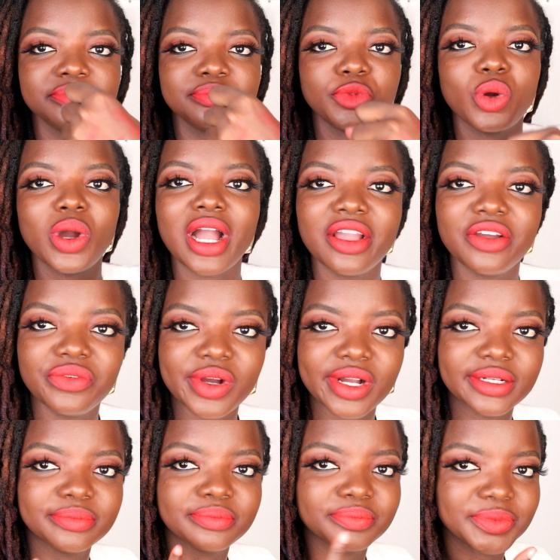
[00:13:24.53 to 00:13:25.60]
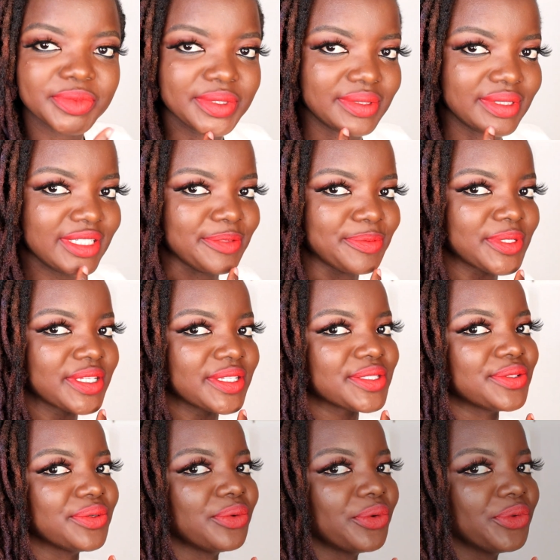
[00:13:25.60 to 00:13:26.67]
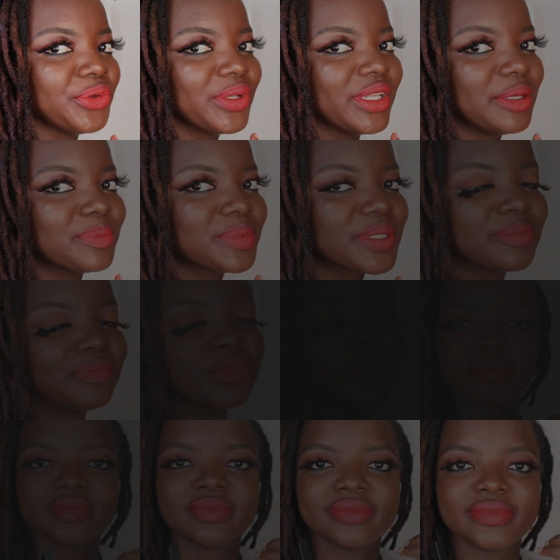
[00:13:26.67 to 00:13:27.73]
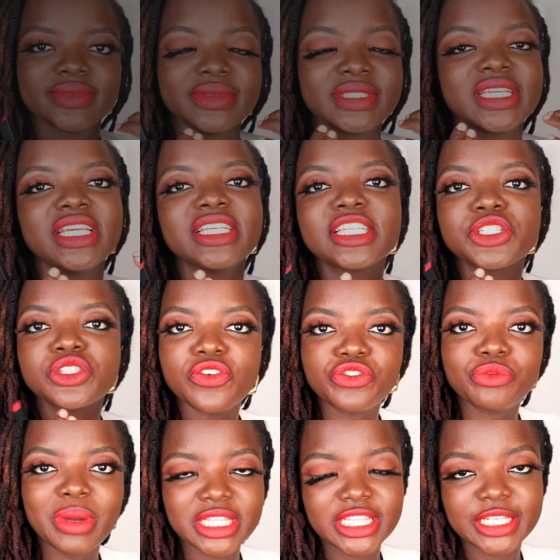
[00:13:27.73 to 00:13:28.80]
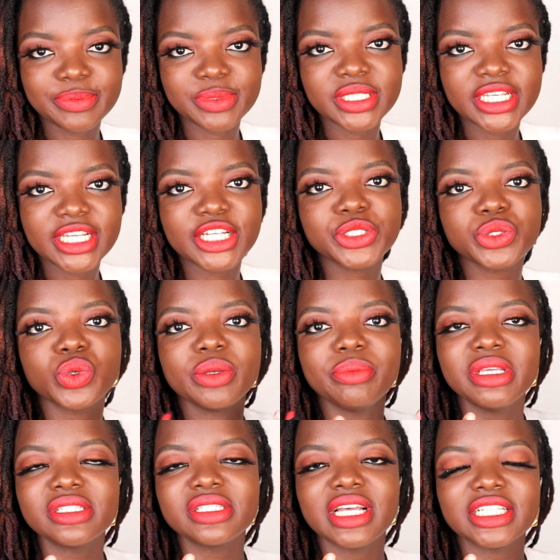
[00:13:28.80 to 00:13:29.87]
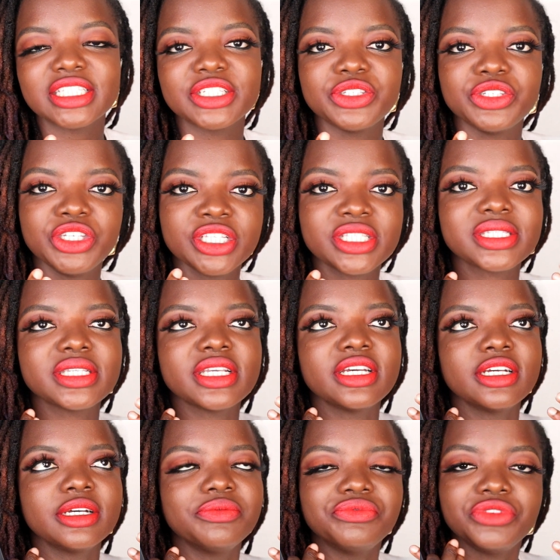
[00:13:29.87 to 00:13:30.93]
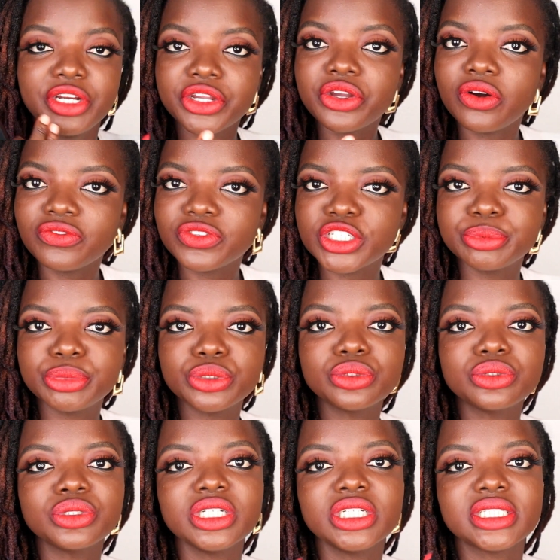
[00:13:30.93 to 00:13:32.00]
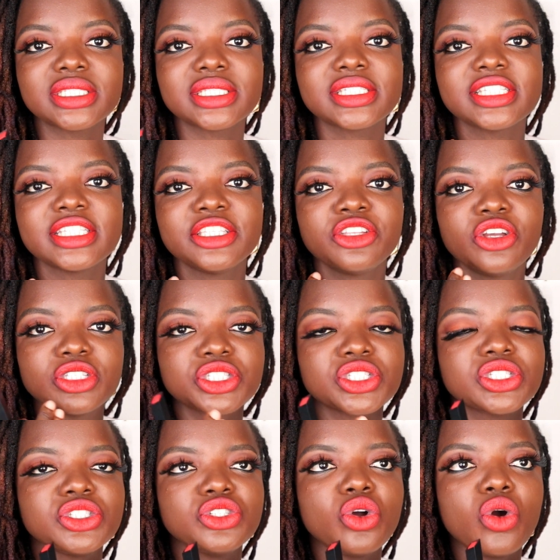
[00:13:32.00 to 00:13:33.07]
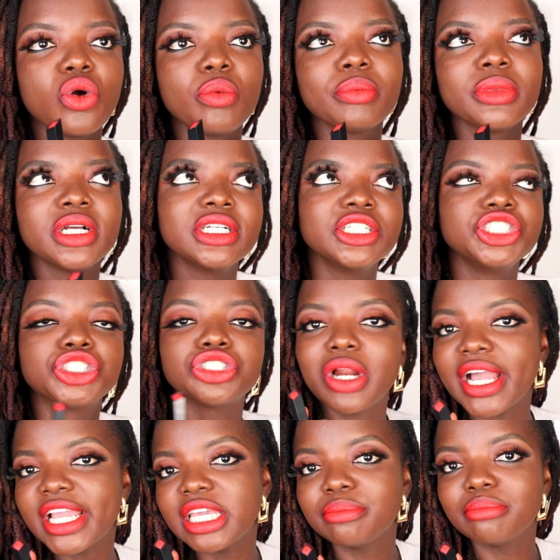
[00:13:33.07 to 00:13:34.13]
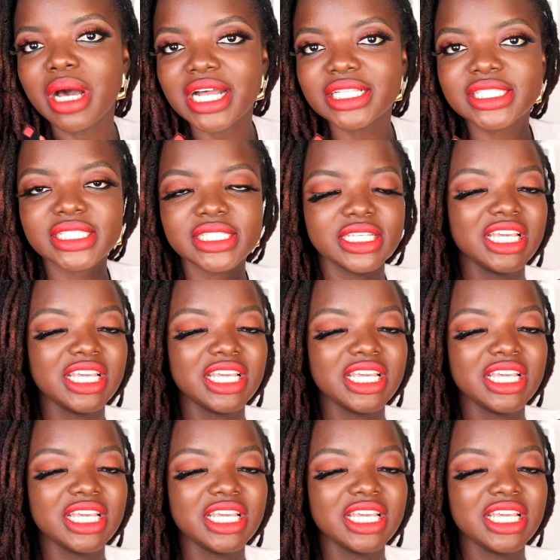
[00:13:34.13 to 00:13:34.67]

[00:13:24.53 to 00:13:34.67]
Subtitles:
But however, the lipstick is still on your lips. It's a soft matte lipstick, so it means that it's very comfortable. It's not your drying matte.